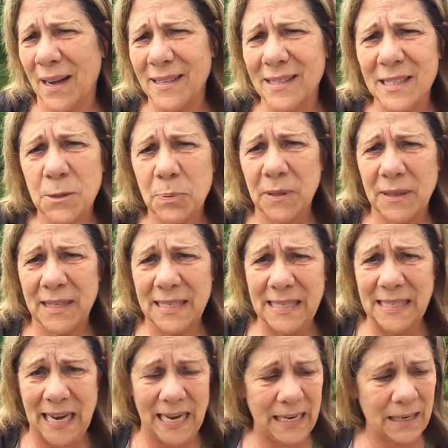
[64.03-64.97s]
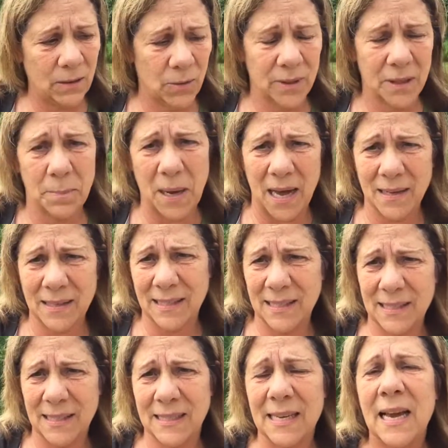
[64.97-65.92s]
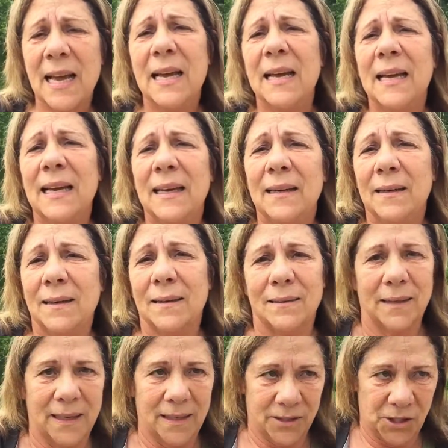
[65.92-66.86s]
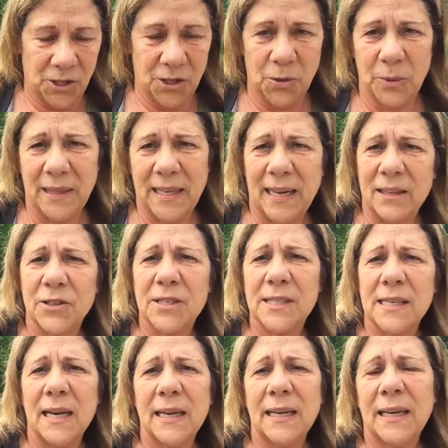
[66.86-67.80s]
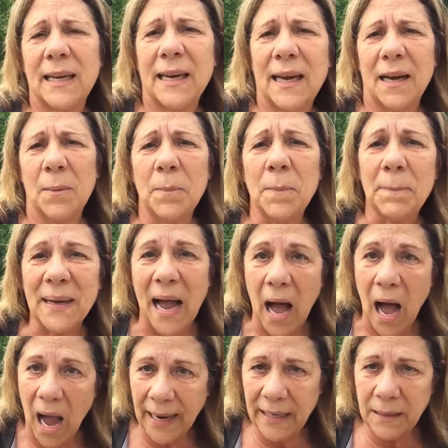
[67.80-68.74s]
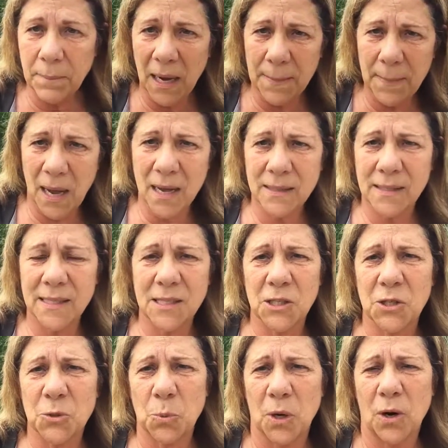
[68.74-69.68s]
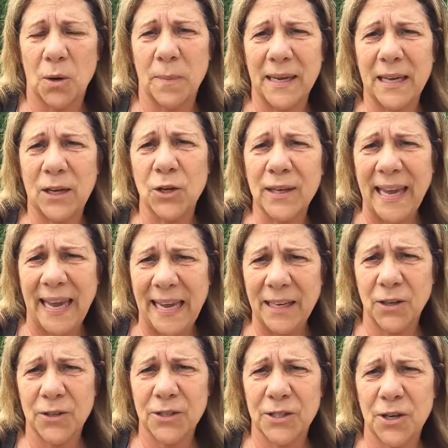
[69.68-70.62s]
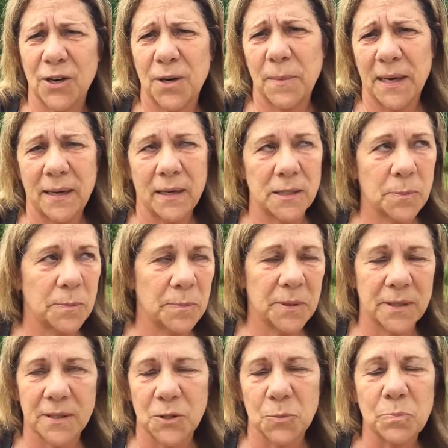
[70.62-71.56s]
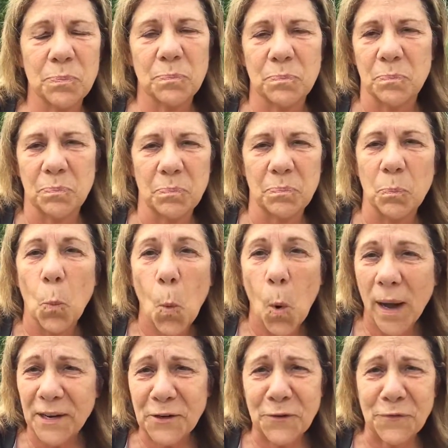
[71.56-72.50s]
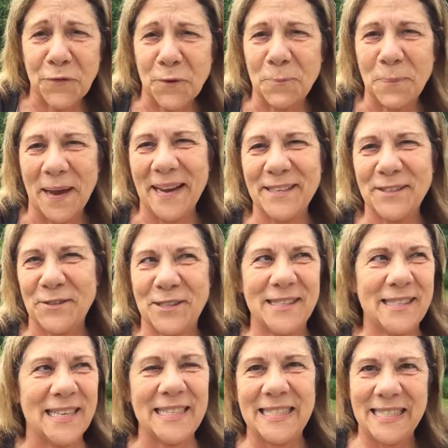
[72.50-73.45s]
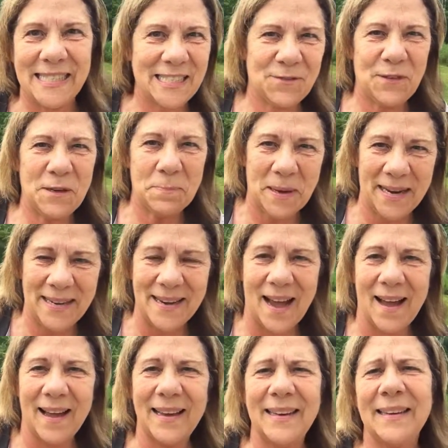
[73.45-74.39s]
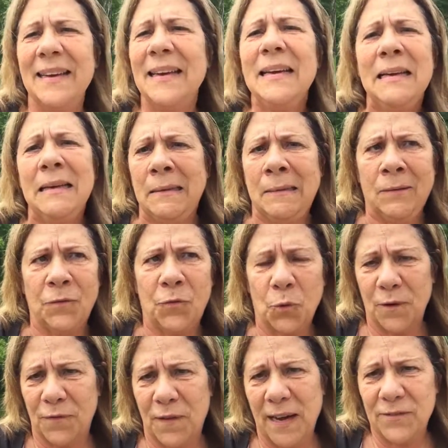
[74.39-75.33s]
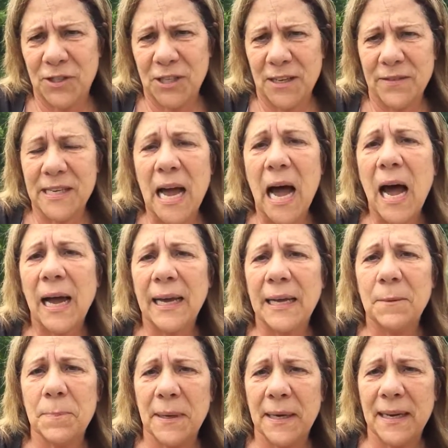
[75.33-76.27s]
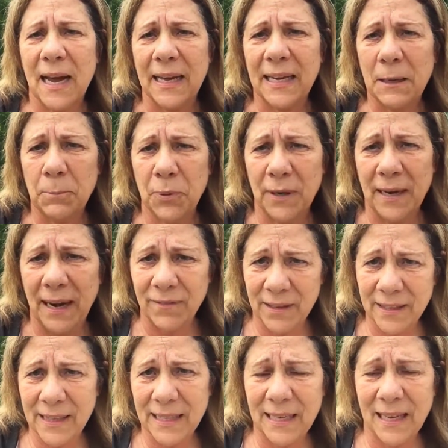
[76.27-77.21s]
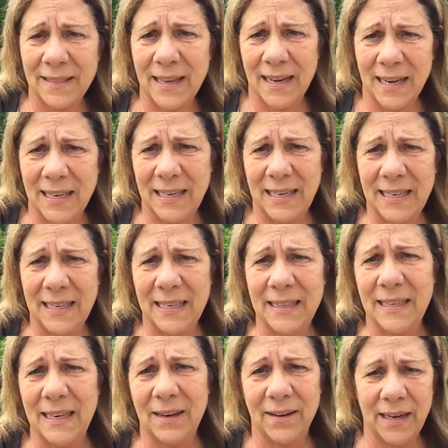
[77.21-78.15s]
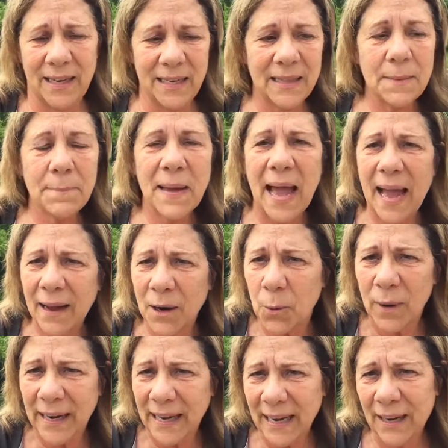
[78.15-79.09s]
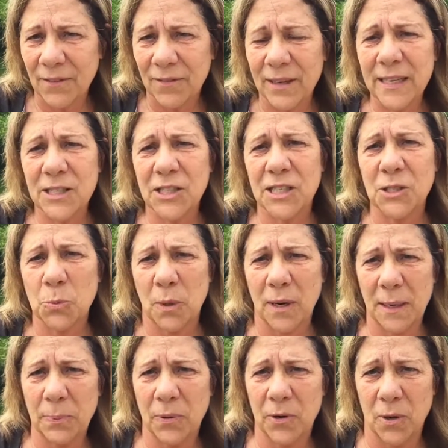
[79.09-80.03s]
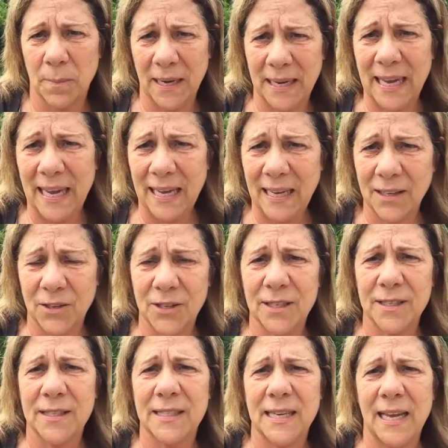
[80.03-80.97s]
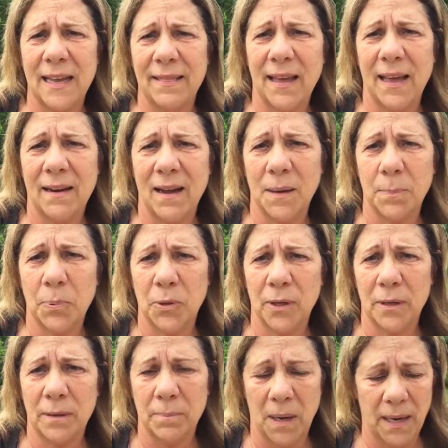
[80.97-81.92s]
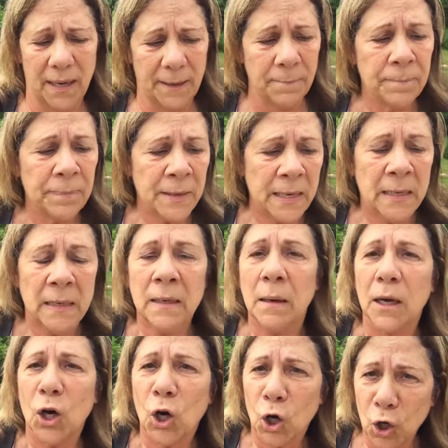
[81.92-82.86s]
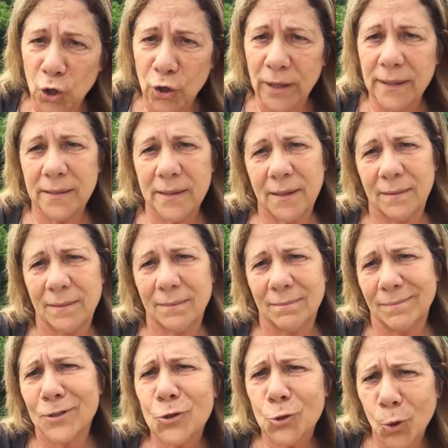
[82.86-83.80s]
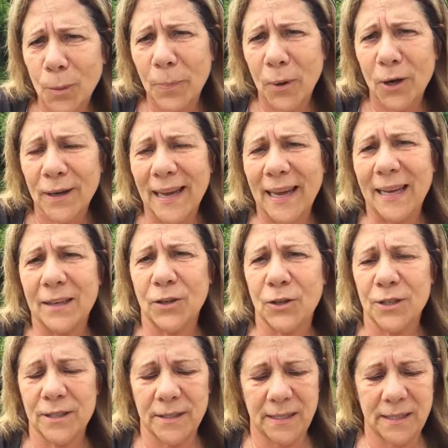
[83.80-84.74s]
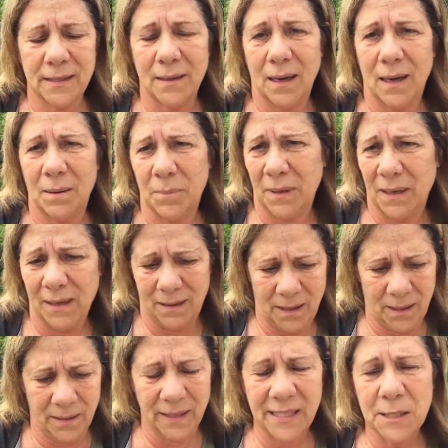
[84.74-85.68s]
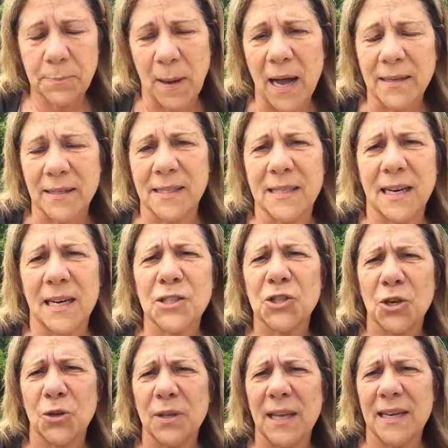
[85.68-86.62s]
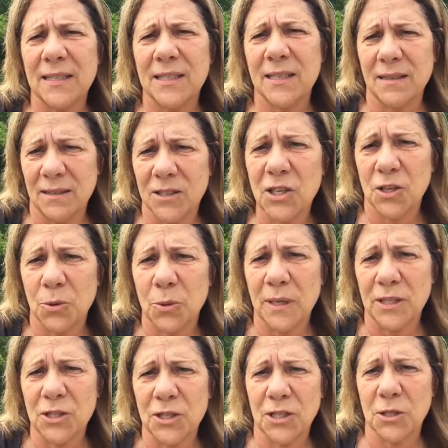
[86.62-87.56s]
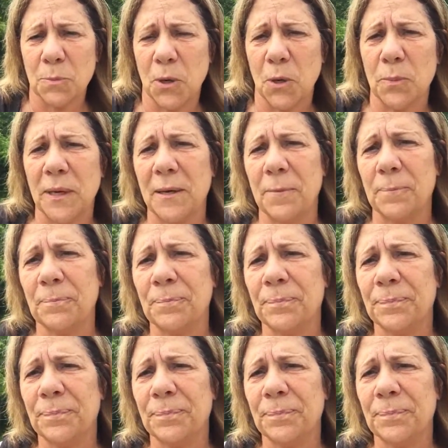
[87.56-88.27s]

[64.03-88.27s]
I just put the date on the boxes and I'll show you what that looks like. Um, behind my boxes is where all my canned goods are. My husband built this wonderful pantry. It's like six feet by nine, four or five shelves high, but I can put everything that I need in there. And in the back where I can't reach is where I put all my canned goods and then I put my current store-bought canned goods um, in, in these boxes, and I'll show you that to you in just a moment.